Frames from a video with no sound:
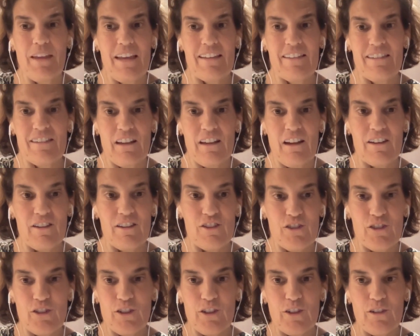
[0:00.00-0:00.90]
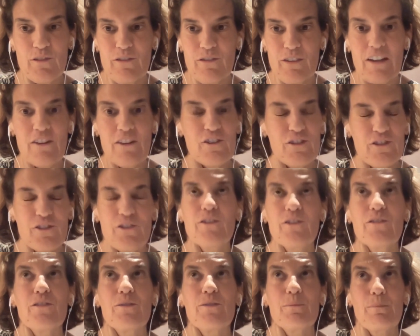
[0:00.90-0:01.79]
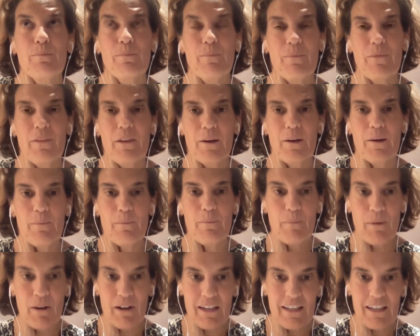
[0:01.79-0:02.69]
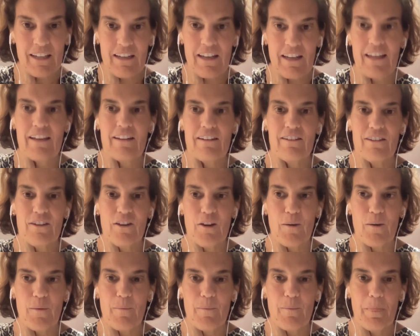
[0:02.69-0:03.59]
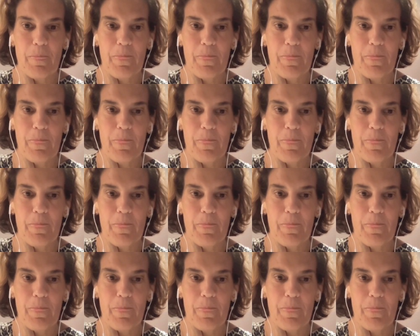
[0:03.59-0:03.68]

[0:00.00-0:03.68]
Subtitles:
It's an underserved market. And